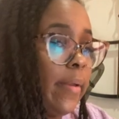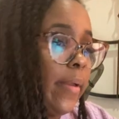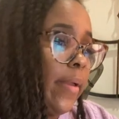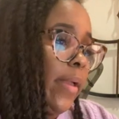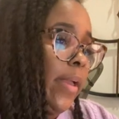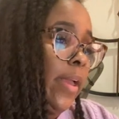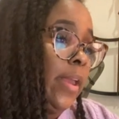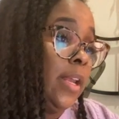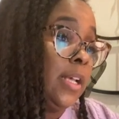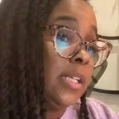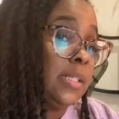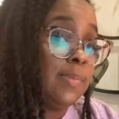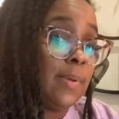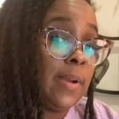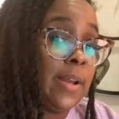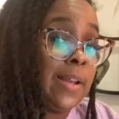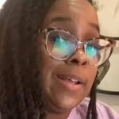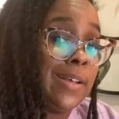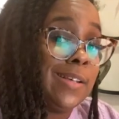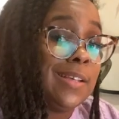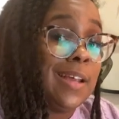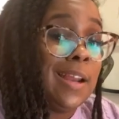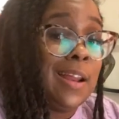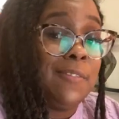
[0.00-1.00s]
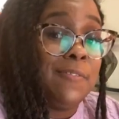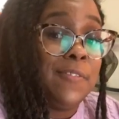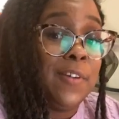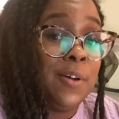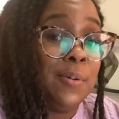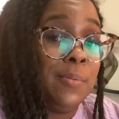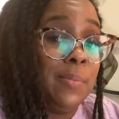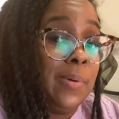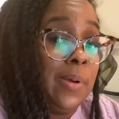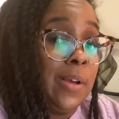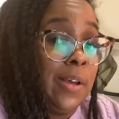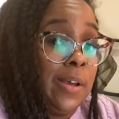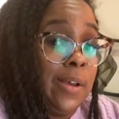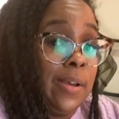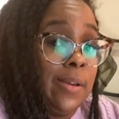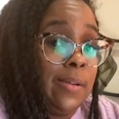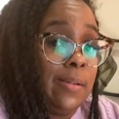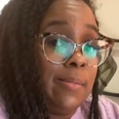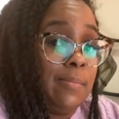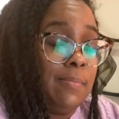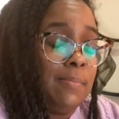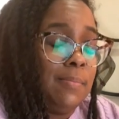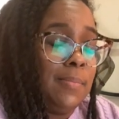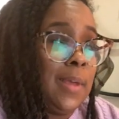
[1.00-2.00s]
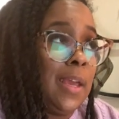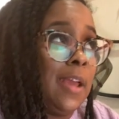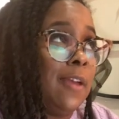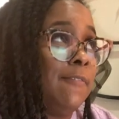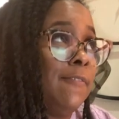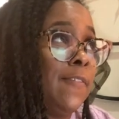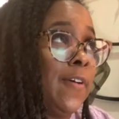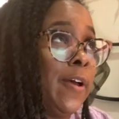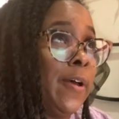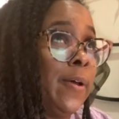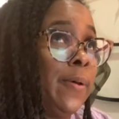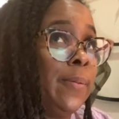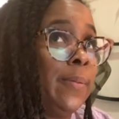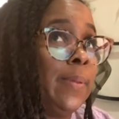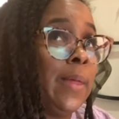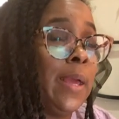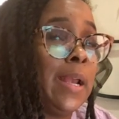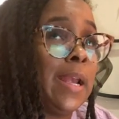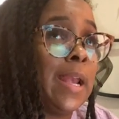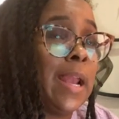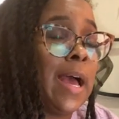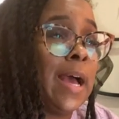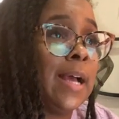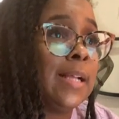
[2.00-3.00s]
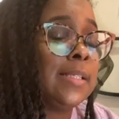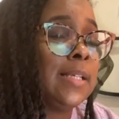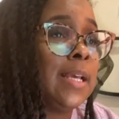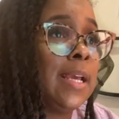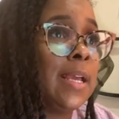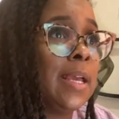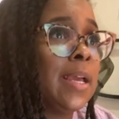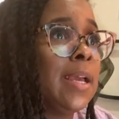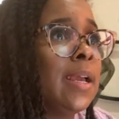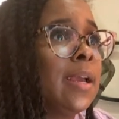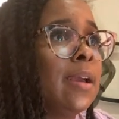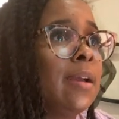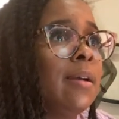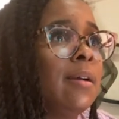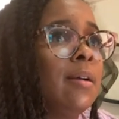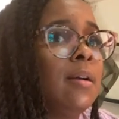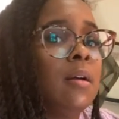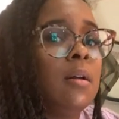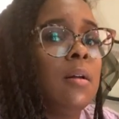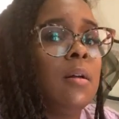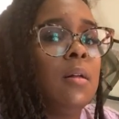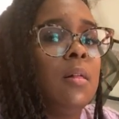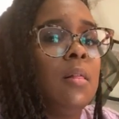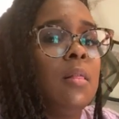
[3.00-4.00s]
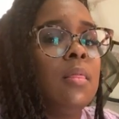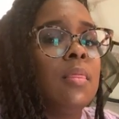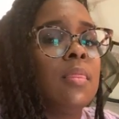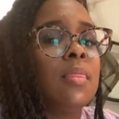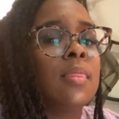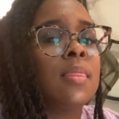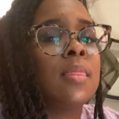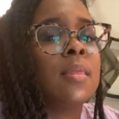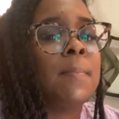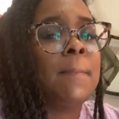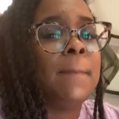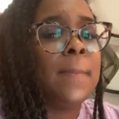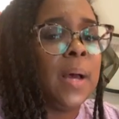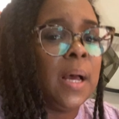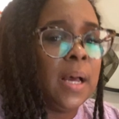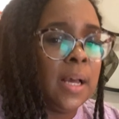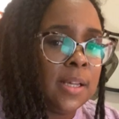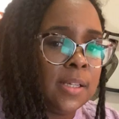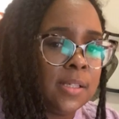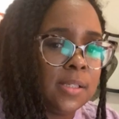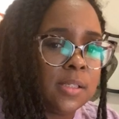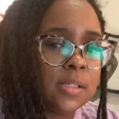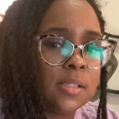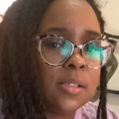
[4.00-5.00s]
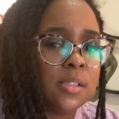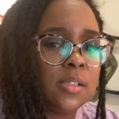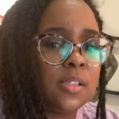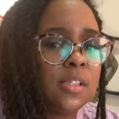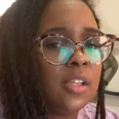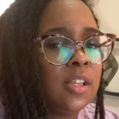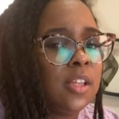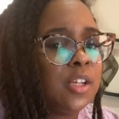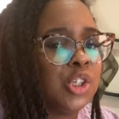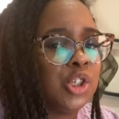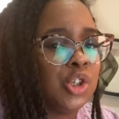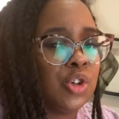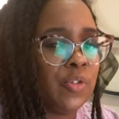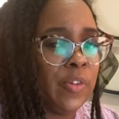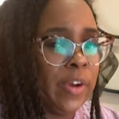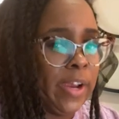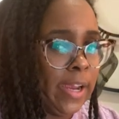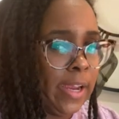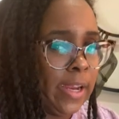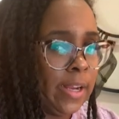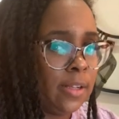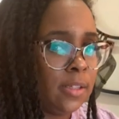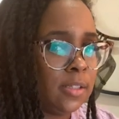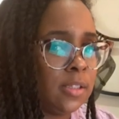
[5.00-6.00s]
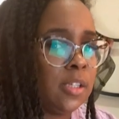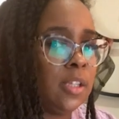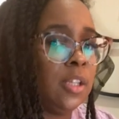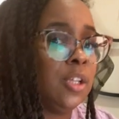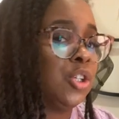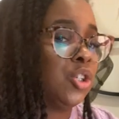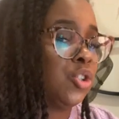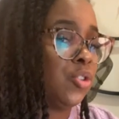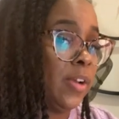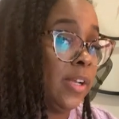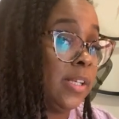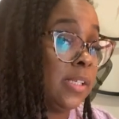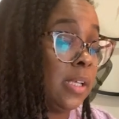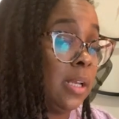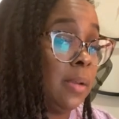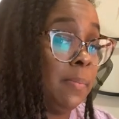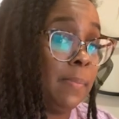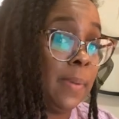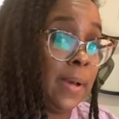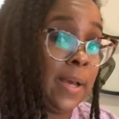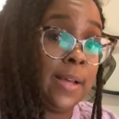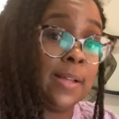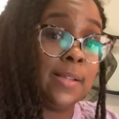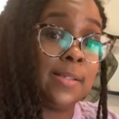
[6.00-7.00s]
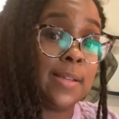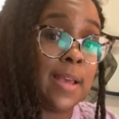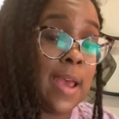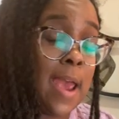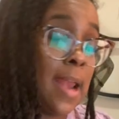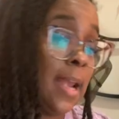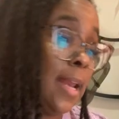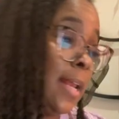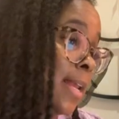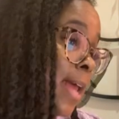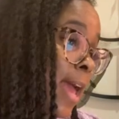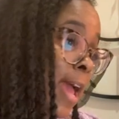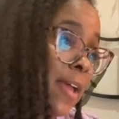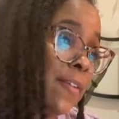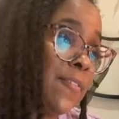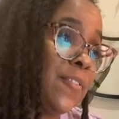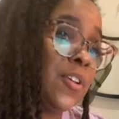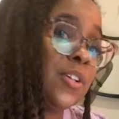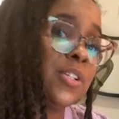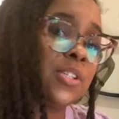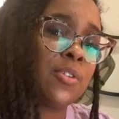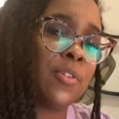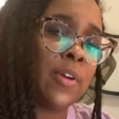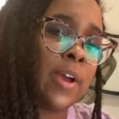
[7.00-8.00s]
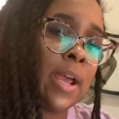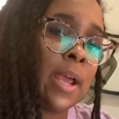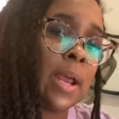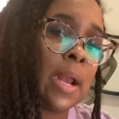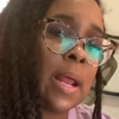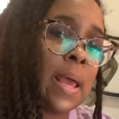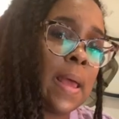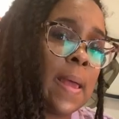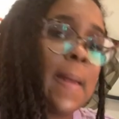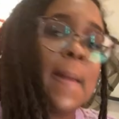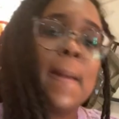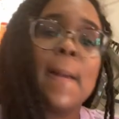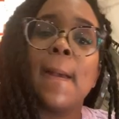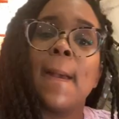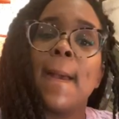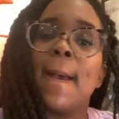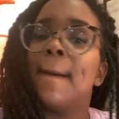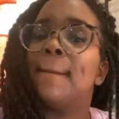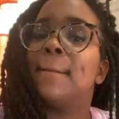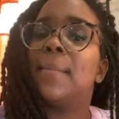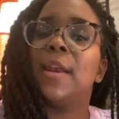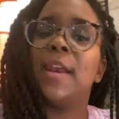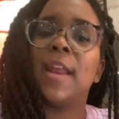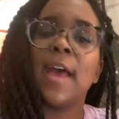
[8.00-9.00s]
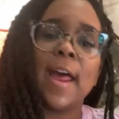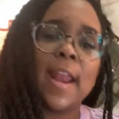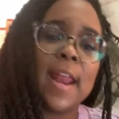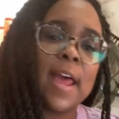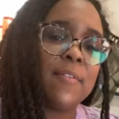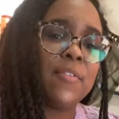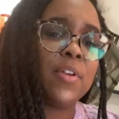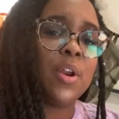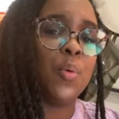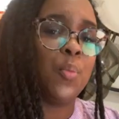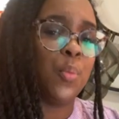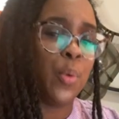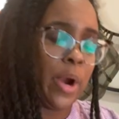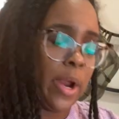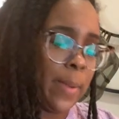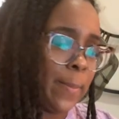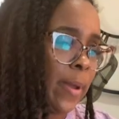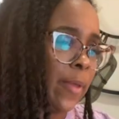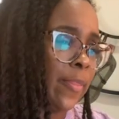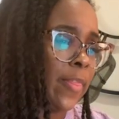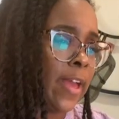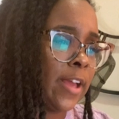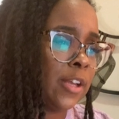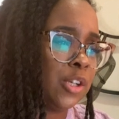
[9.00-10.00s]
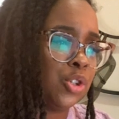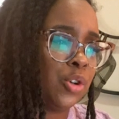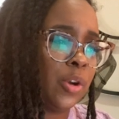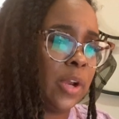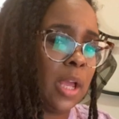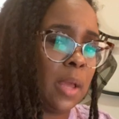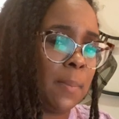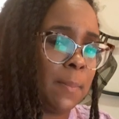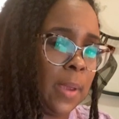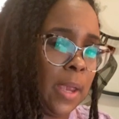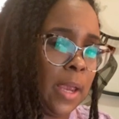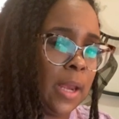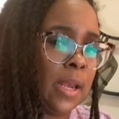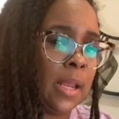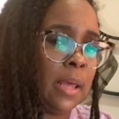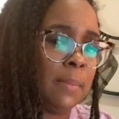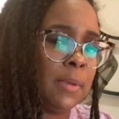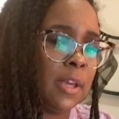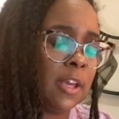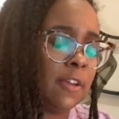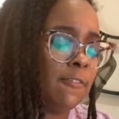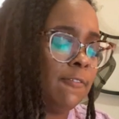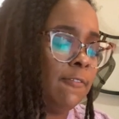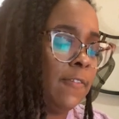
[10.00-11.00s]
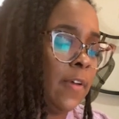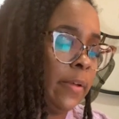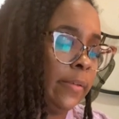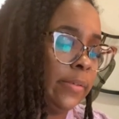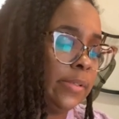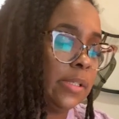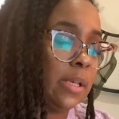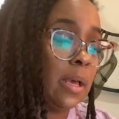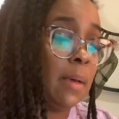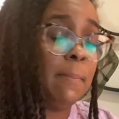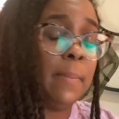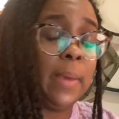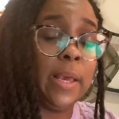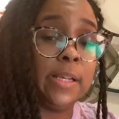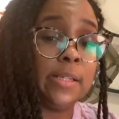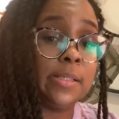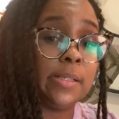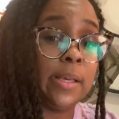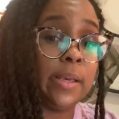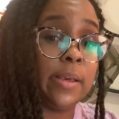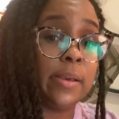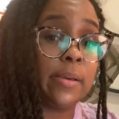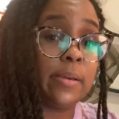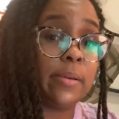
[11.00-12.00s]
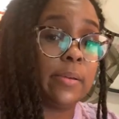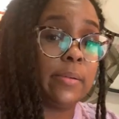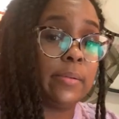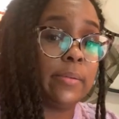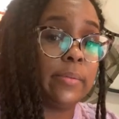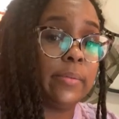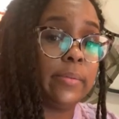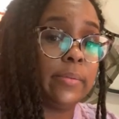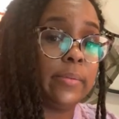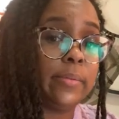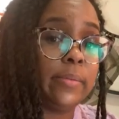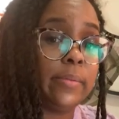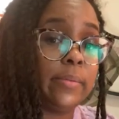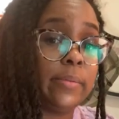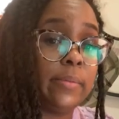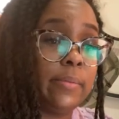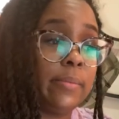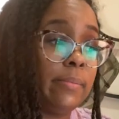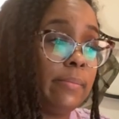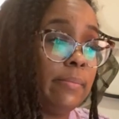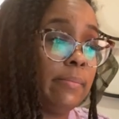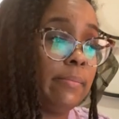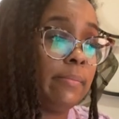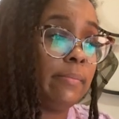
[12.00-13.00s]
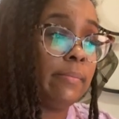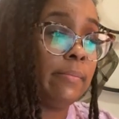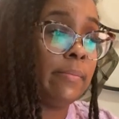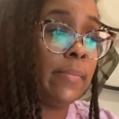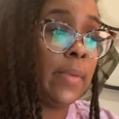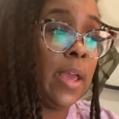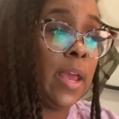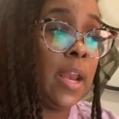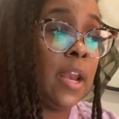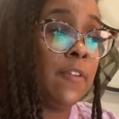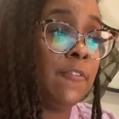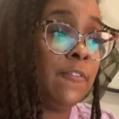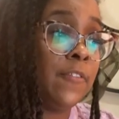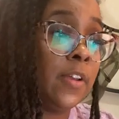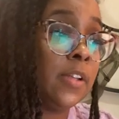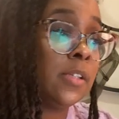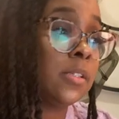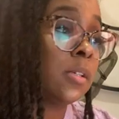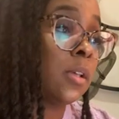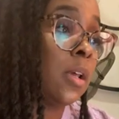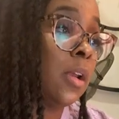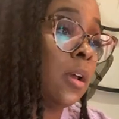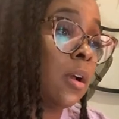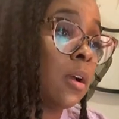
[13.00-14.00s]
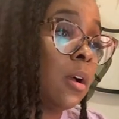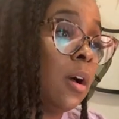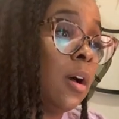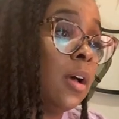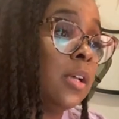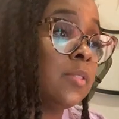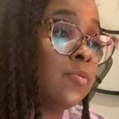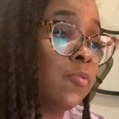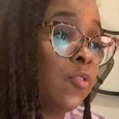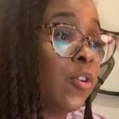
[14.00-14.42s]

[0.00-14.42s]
it is what it is, and I felt good. Like, I felt like not taking the bus to the train, to the bus any day feels great. But not having to worry about that during a pandemic felt amazing. And if it's going to cost